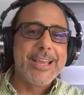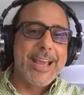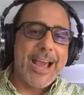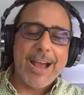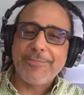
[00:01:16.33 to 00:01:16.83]

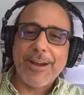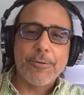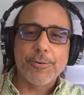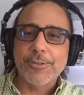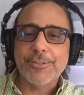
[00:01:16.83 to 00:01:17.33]
half
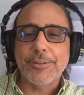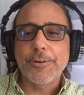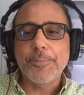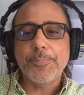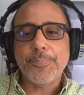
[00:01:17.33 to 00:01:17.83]
hour or
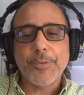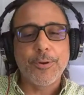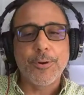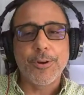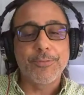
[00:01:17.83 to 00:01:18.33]
so.
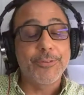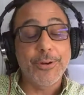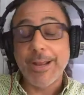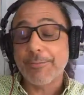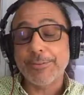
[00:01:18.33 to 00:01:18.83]
Or if you don't
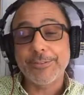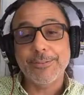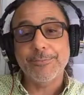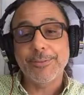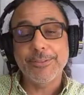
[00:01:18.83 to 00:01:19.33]
like what
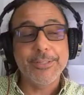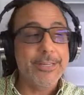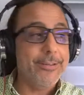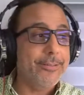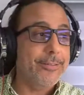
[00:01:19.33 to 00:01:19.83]
you
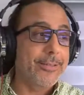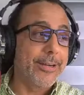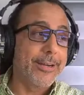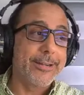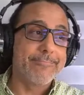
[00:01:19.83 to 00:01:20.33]

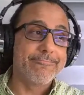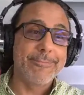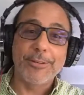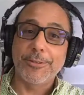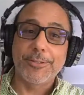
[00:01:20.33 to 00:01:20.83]
hear,
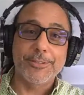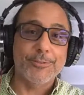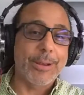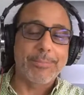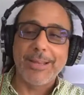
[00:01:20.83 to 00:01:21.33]
you can
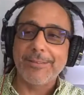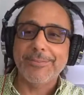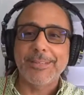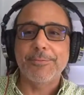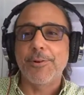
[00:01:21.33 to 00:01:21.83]
swipe left,
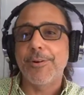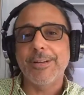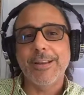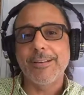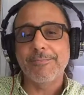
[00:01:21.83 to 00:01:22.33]
keep going,
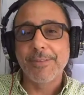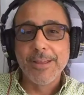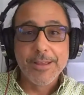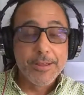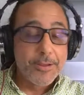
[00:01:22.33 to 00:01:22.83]
and
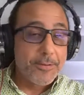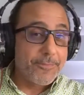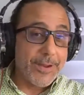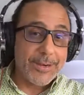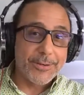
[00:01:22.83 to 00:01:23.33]

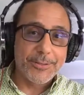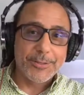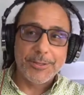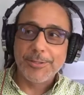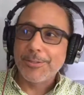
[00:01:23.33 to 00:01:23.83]
find
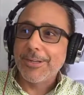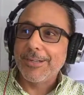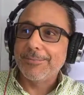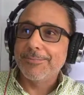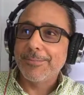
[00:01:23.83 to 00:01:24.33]
another
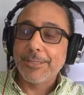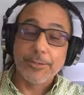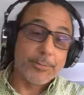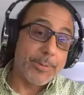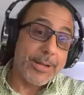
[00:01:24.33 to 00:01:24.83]

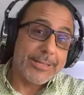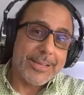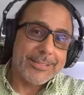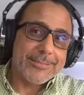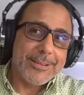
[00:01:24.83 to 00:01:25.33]

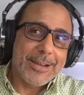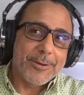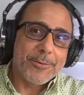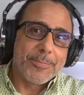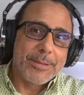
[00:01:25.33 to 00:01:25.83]
podcast. I don't
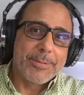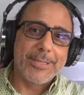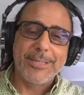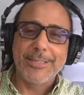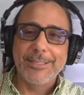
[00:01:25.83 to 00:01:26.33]
know,
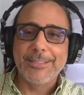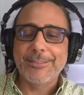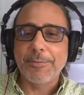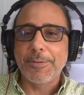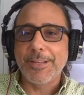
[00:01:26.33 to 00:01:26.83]
maybe
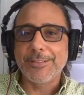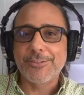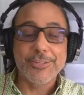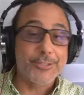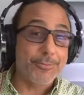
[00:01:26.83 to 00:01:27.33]
someone in
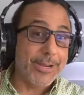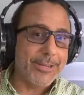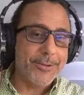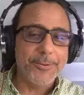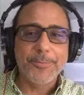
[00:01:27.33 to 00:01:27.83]
Sitch
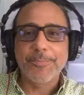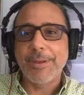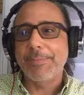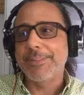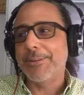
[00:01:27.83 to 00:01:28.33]
Radio,
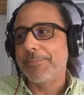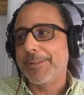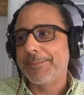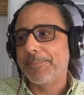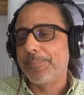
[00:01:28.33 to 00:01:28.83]
maybe
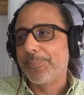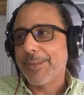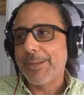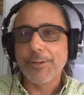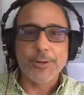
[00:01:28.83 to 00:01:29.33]
someone
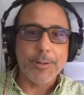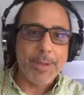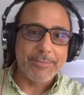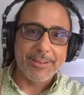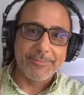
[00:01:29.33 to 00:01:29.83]

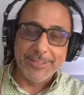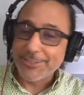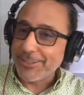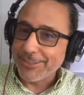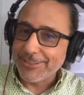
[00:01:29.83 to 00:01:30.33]
Combat Vet
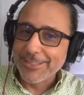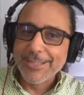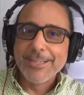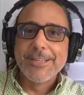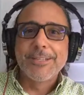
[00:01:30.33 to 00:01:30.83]
Vision,
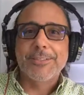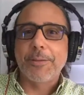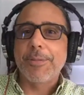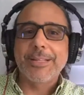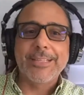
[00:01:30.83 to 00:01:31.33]

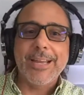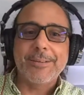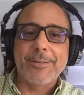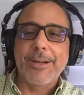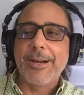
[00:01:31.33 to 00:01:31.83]
something like
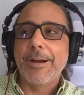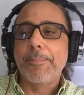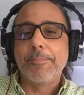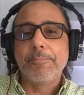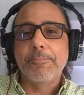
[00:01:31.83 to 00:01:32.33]
that.
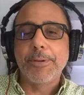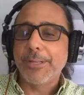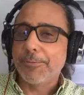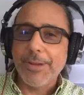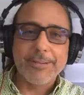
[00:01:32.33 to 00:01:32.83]
But
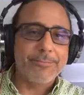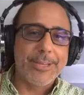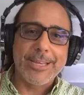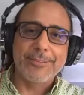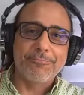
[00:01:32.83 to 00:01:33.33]
either way,
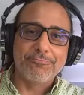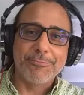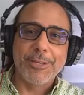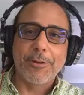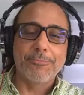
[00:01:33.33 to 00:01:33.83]
hey,
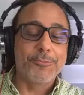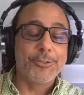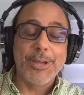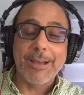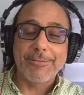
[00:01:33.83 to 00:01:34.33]

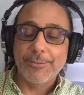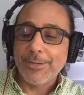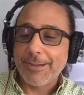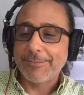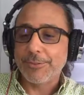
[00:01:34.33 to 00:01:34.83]
you have
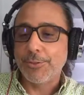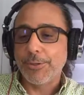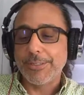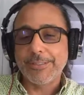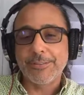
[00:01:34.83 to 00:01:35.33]
the
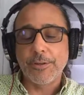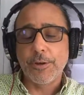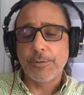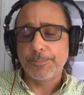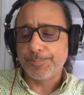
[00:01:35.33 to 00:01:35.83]
choice.
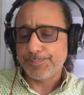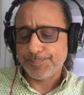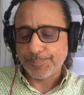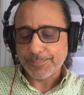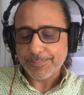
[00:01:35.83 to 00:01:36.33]
So,
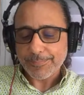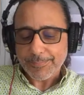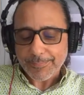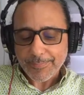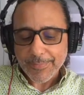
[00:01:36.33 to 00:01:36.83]

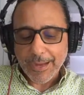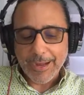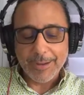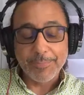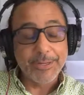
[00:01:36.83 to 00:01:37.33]

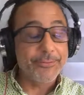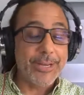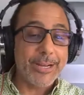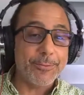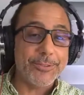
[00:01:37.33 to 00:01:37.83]
but if you
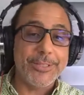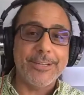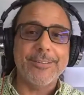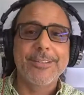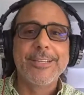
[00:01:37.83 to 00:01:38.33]
like what you
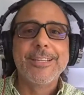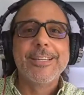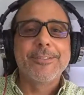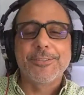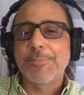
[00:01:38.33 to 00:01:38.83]
hear,
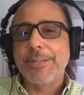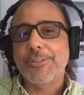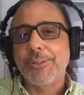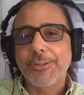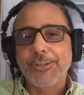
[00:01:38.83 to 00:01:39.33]
just make
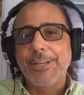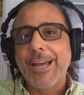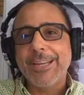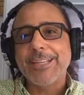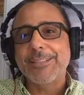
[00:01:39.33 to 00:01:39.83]
sure you
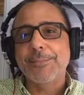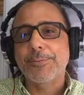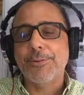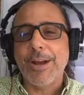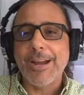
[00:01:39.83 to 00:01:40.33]
like and
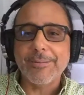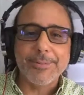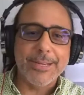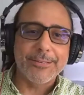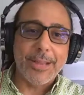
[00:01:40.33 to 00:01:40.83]
subscribe
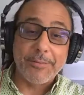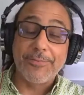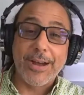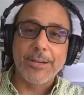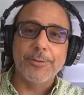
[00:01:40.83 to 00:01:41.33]
and
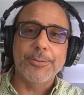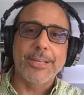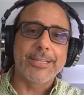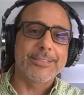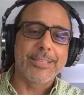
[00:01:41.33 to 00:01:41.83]
follow
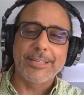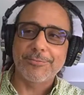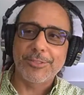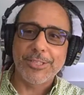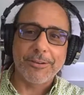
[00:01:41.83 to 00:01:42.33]

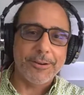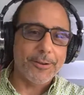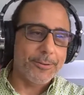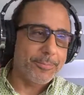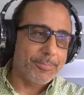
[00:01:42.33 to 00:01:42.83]
and share it
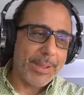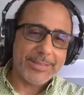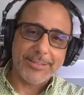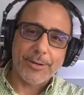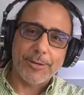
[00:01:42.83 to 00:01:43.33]
all,
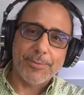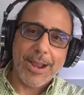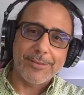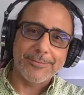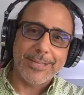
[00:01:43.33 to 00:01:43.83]
pass it all
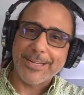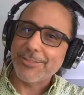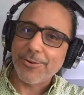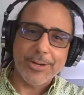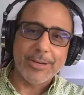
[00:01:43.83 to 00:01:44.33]
around like a
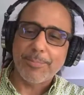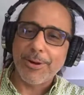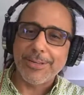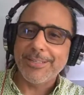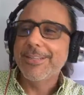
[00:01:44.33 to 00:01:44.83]
joint at a
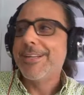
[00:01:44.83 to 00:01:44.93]
party